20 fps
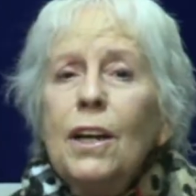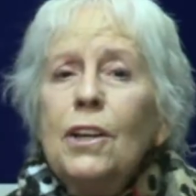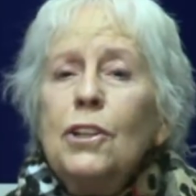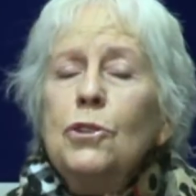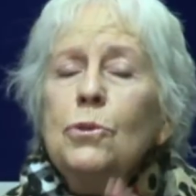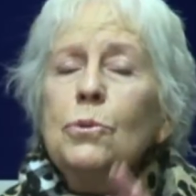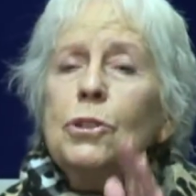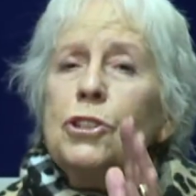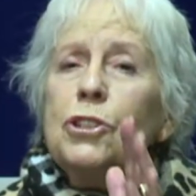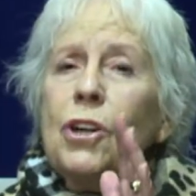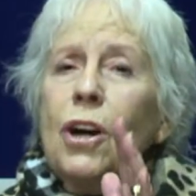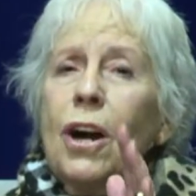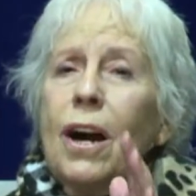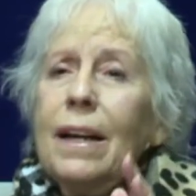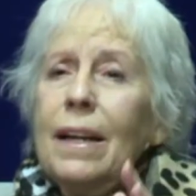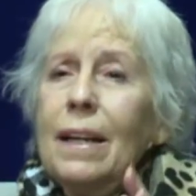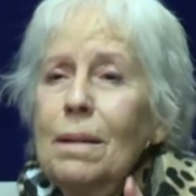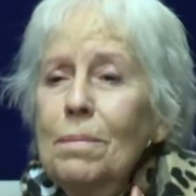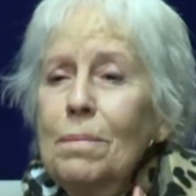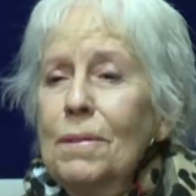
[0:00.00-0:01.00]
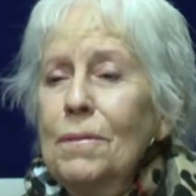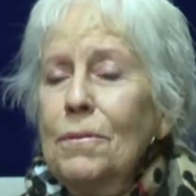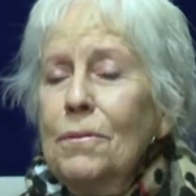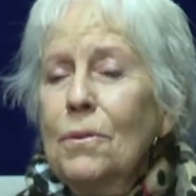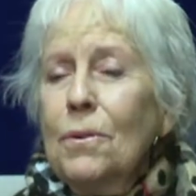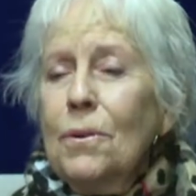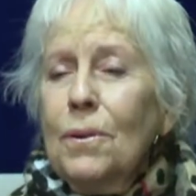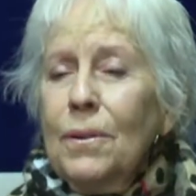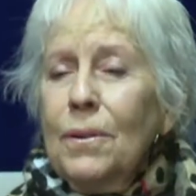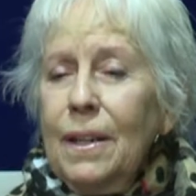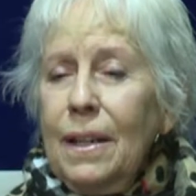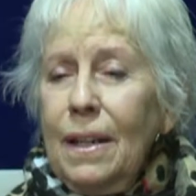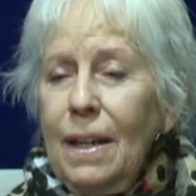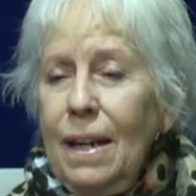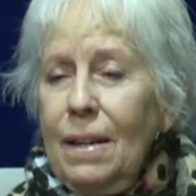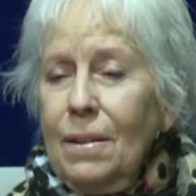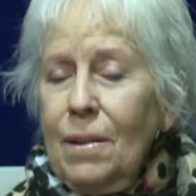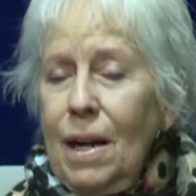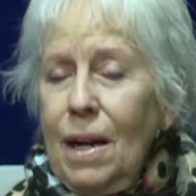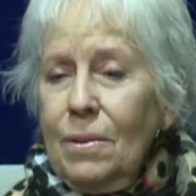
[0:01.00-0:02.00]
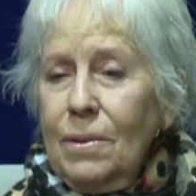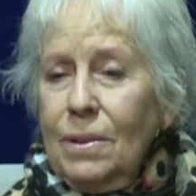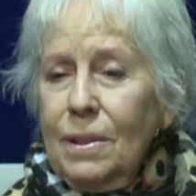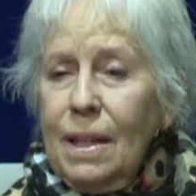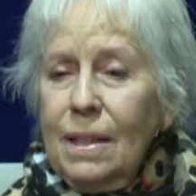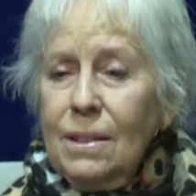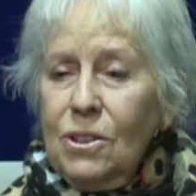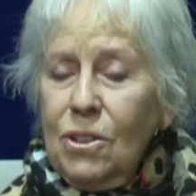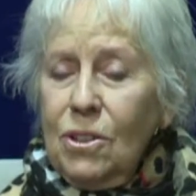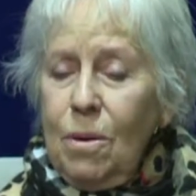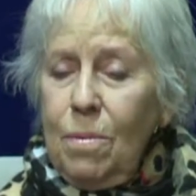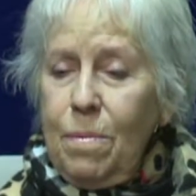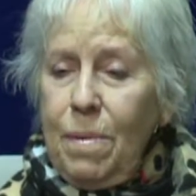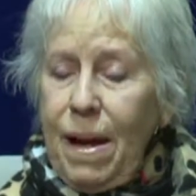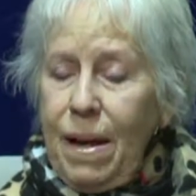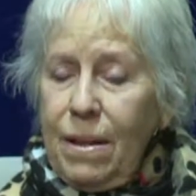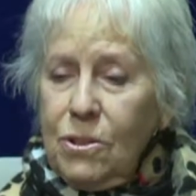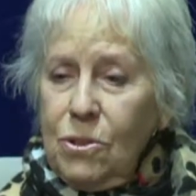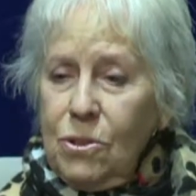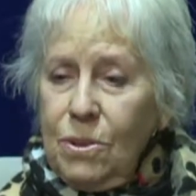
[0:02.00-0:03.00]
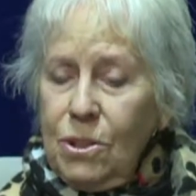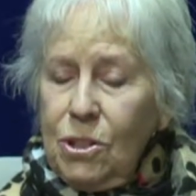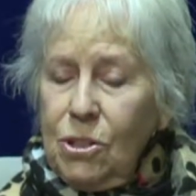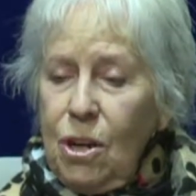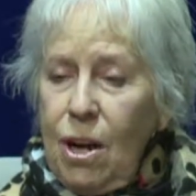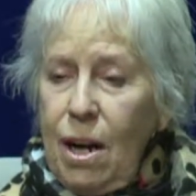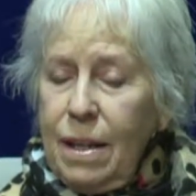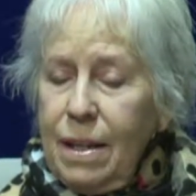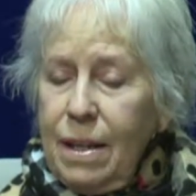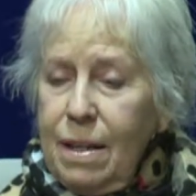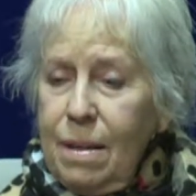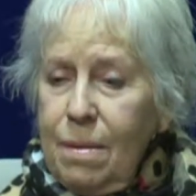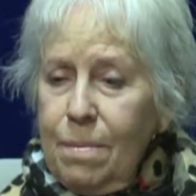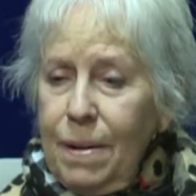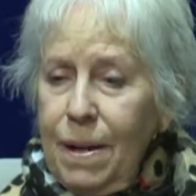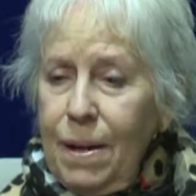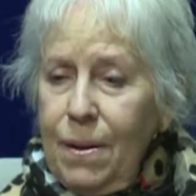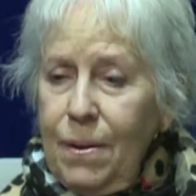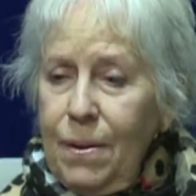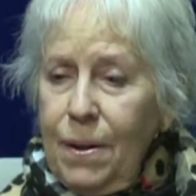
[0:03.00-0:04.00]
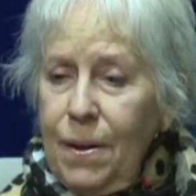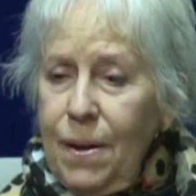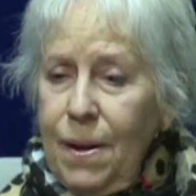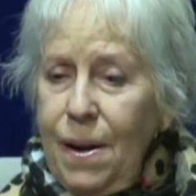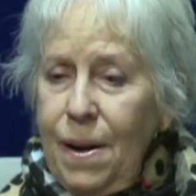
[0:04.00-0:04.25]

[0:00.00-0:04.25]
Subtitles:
You were talking before, and I would like to go back to it, talking about,